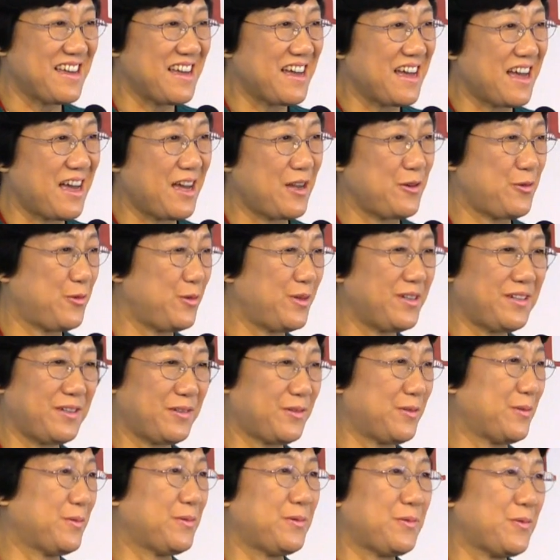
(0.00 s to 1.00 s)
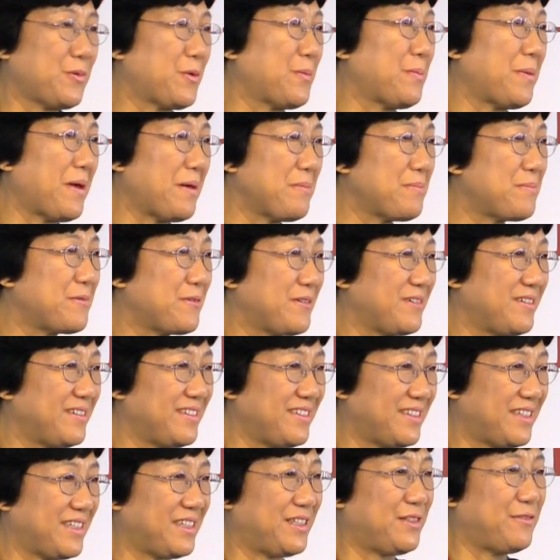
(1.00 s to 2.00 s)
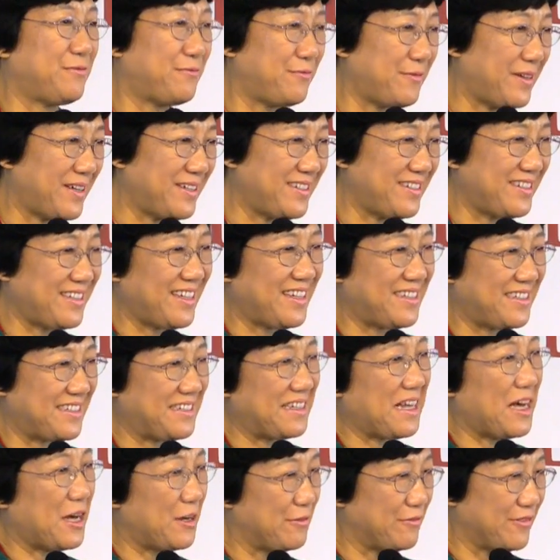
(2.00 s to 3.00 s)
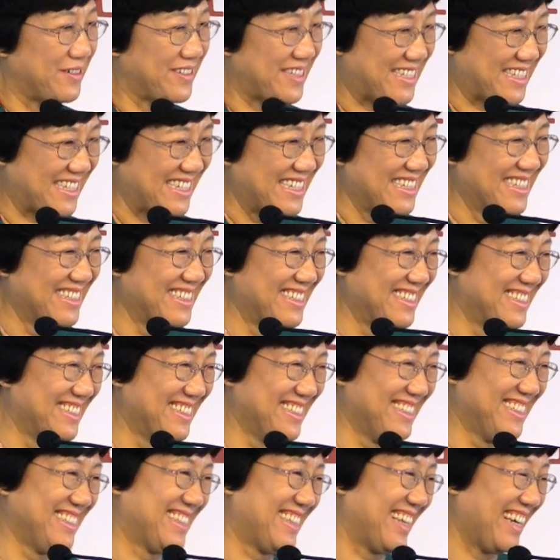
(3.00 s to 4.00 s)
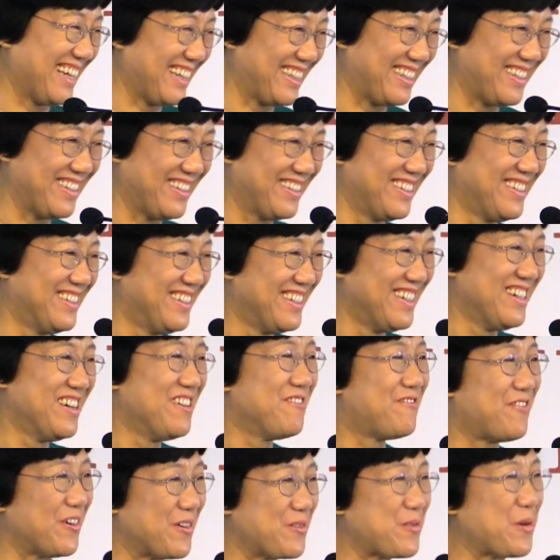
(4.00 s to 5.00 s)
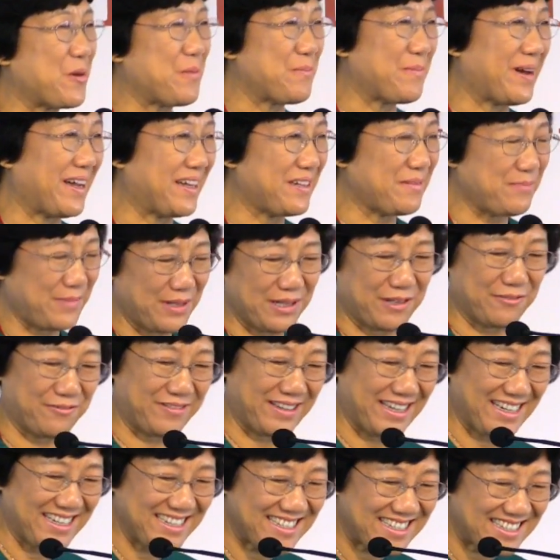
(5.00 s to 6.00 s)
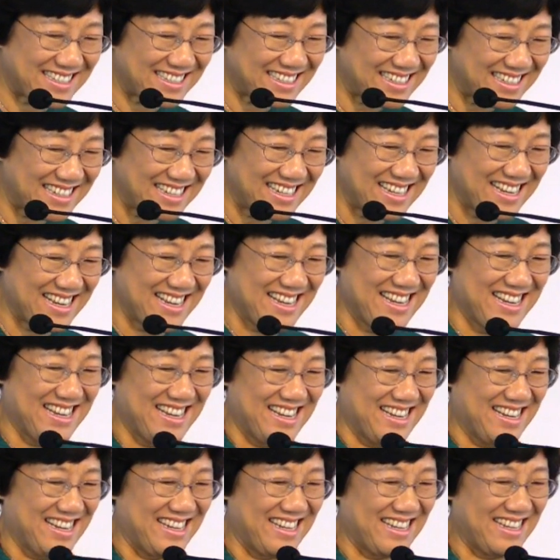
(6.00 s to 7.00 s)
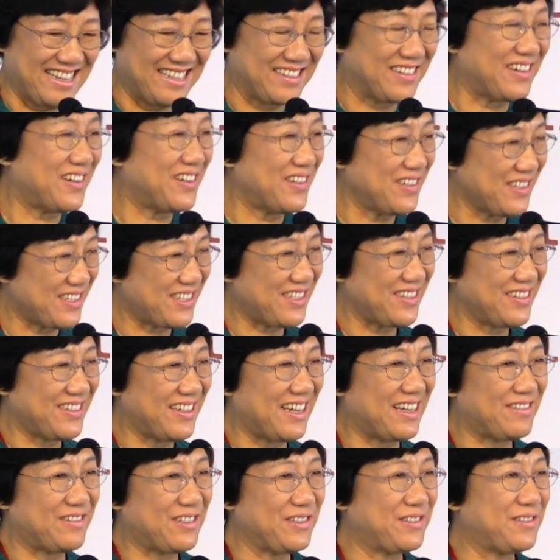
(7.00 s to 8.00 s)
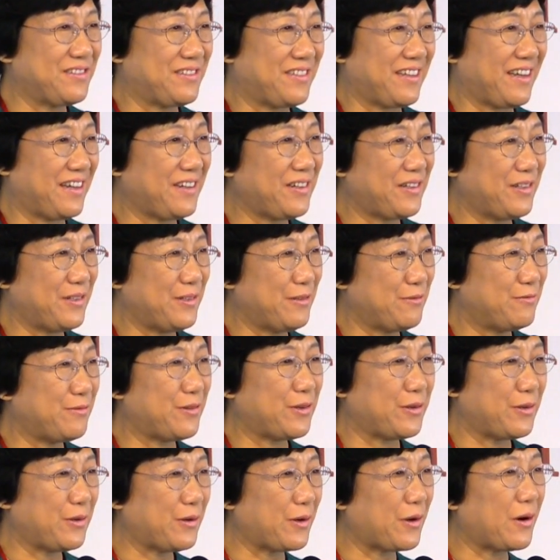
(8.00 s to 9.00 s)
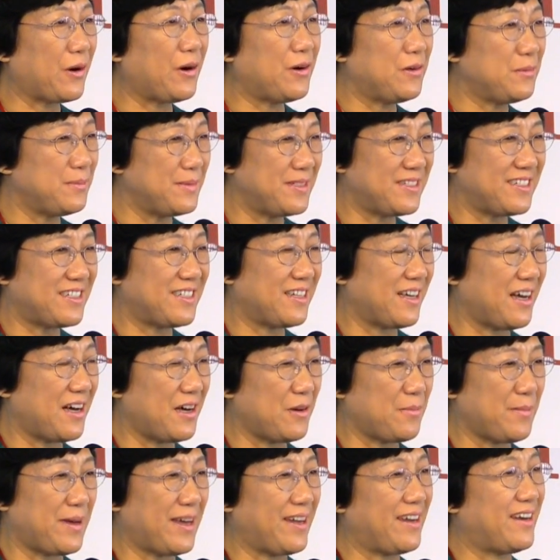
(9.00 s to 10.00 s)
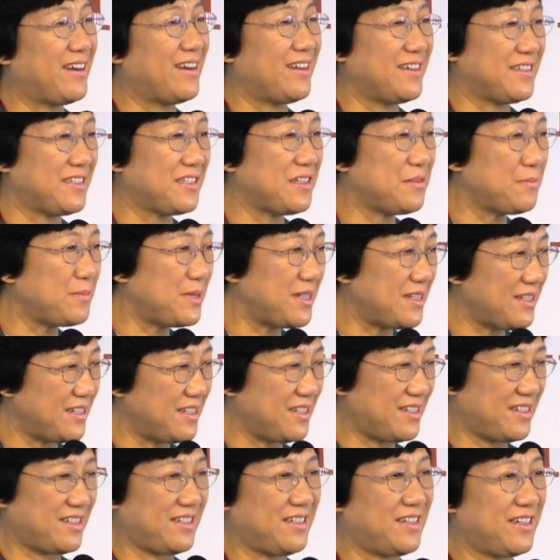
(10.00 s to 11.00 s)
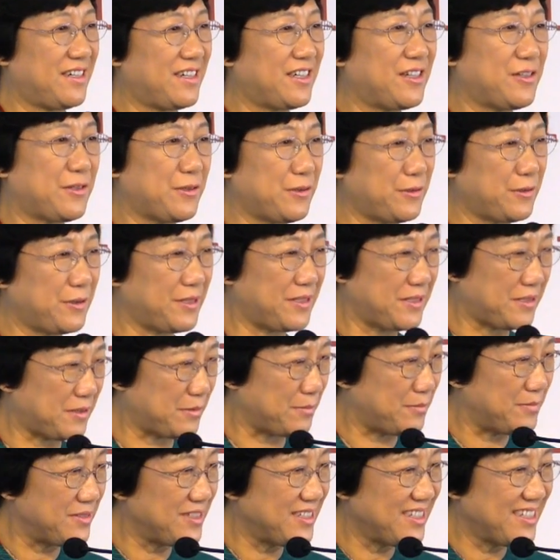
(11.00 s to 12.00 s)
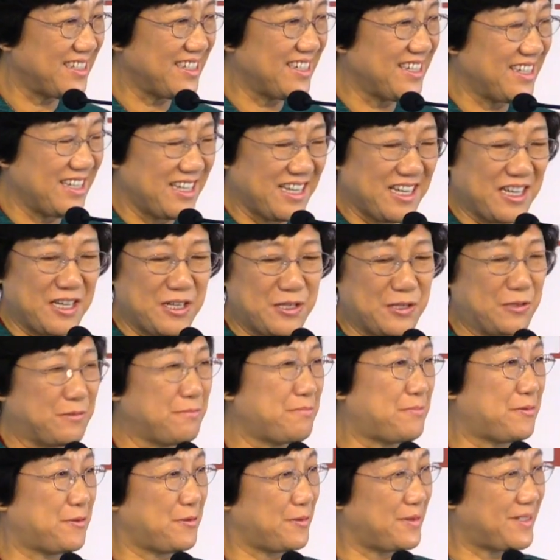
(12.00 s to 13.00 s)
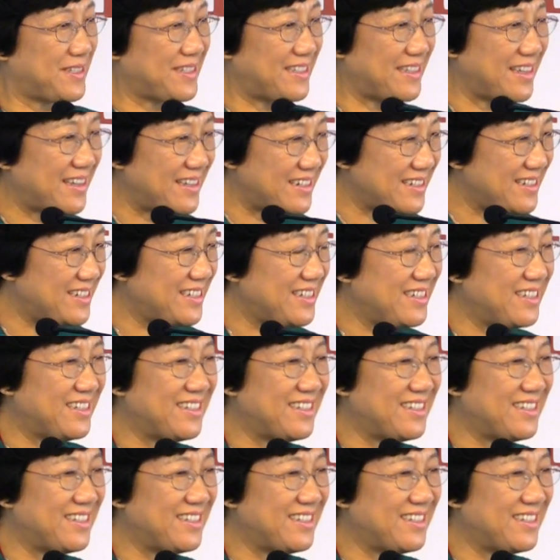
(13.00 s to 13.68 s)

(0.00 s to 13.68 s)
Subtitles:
I really don't remember the event at Davos. Thank you for reminding me of that. And also, I want to thank you for your comment on my last-minute heroism to present